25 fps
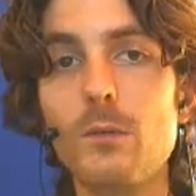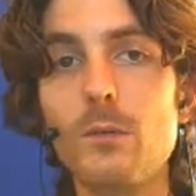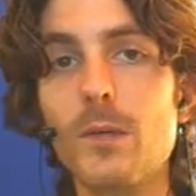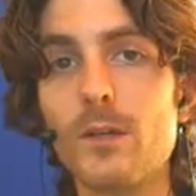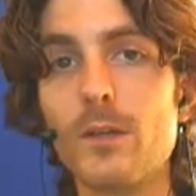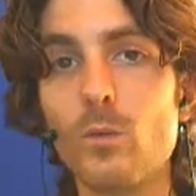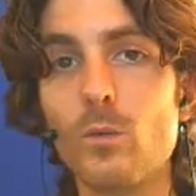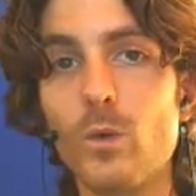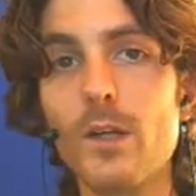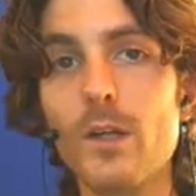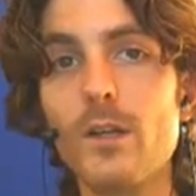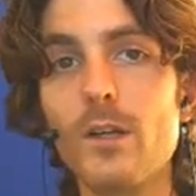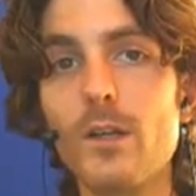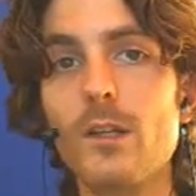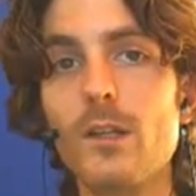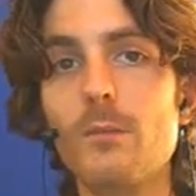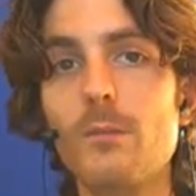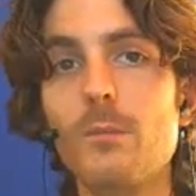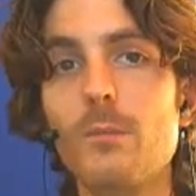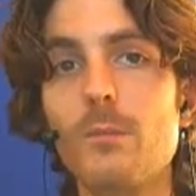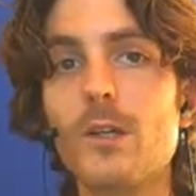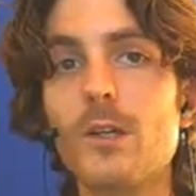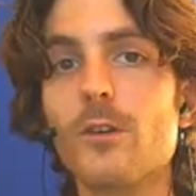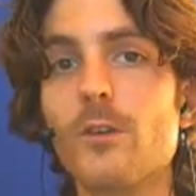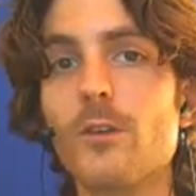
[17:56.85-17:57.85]
but 1D,
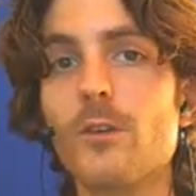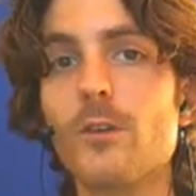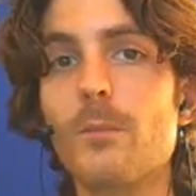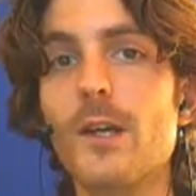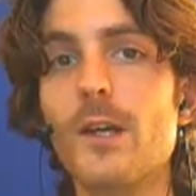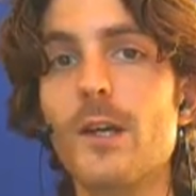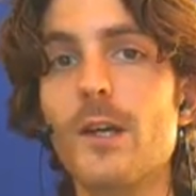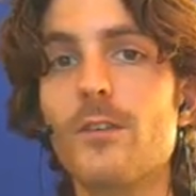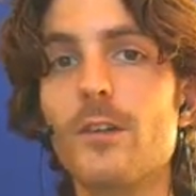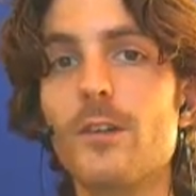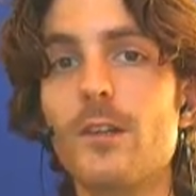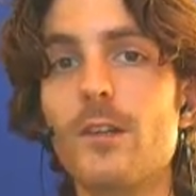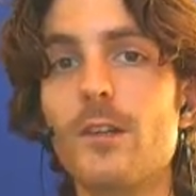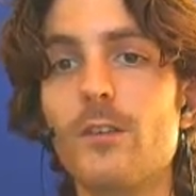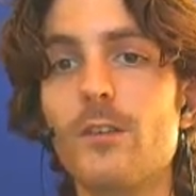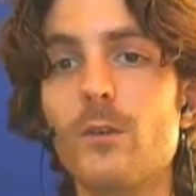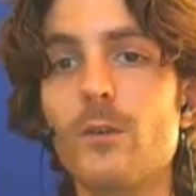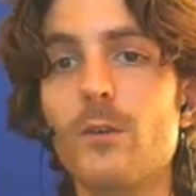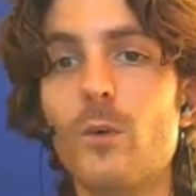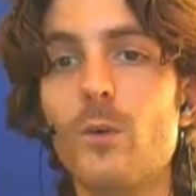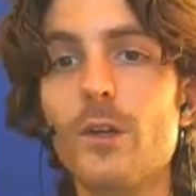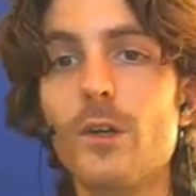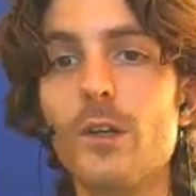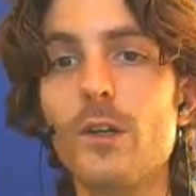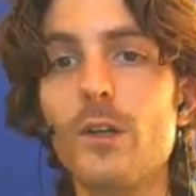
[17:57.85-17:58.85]
because opacity is a
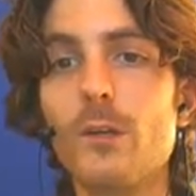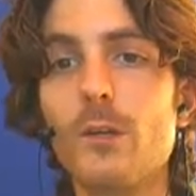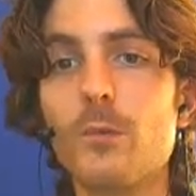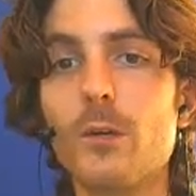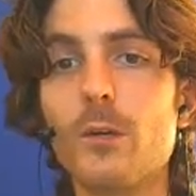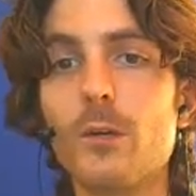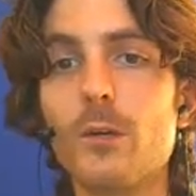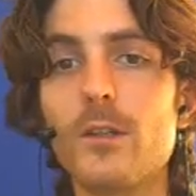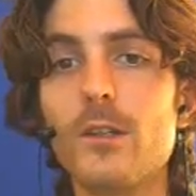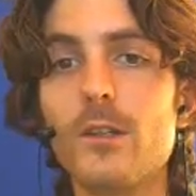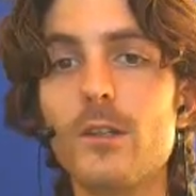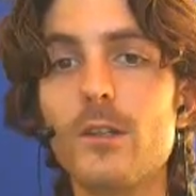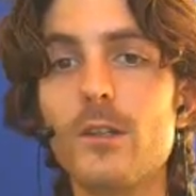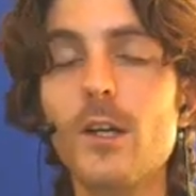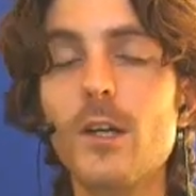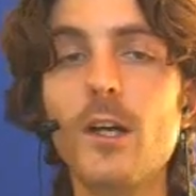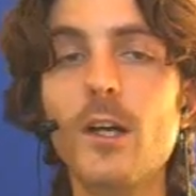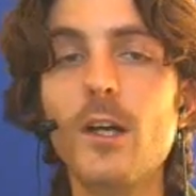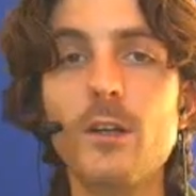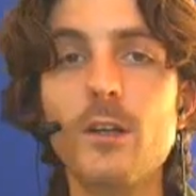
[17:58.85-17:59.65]
1D property.